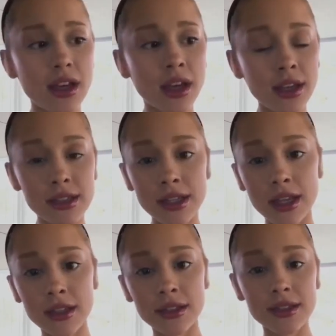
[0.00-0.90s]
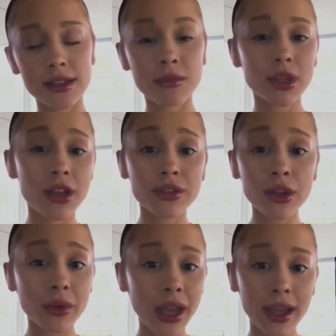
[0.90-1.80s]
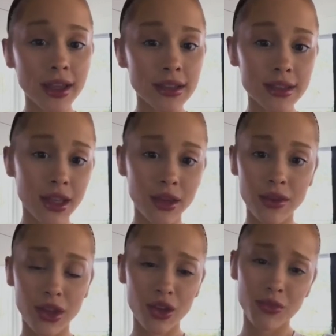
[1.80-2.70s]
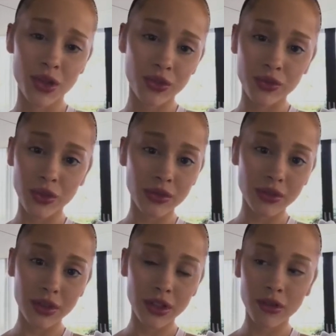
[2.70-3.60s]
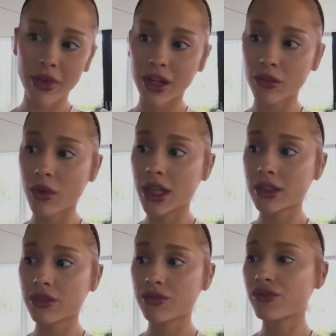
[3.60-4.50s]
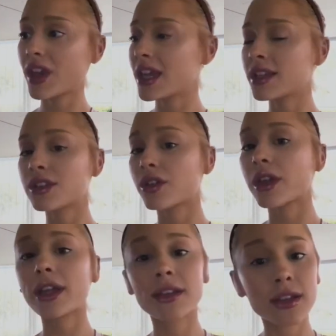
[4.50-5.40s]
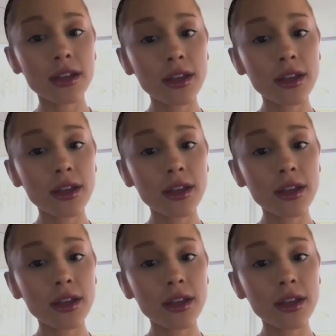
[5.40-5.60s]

extend some love your way and tell you that you're beautiful no matter what phase you're in.